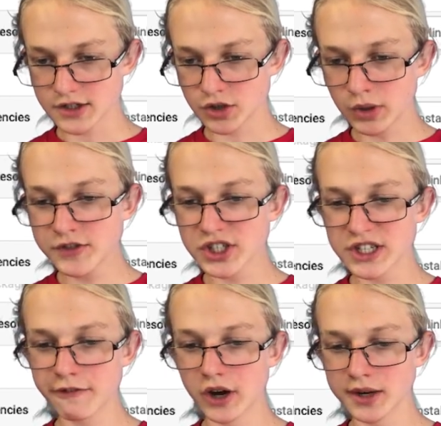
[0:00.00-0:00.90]
So we've just
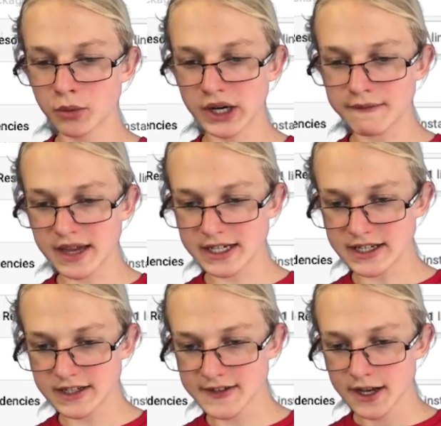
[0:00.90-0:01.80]
defined what event
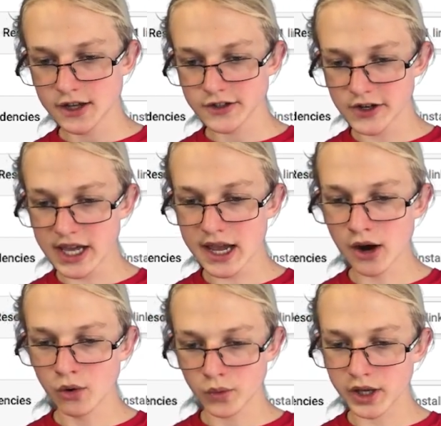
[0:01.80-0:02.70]
is. So now
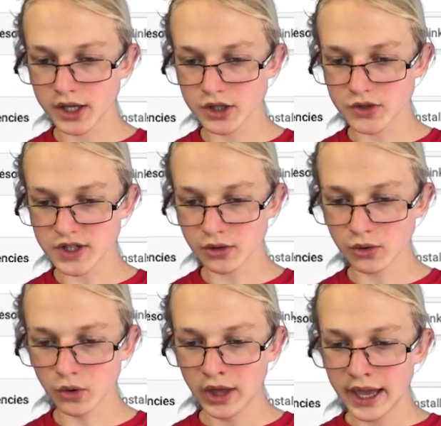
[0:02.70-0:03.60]
we can use it
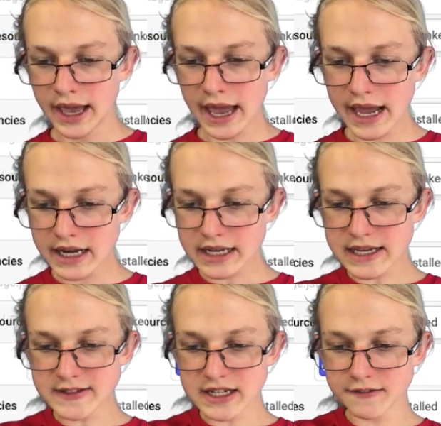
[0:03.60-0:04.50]
all. And here's
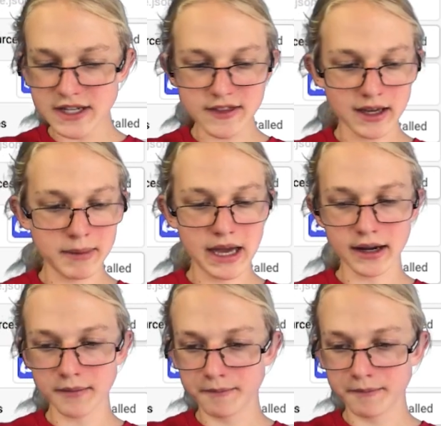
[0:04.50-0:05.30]
a nifty thing about it.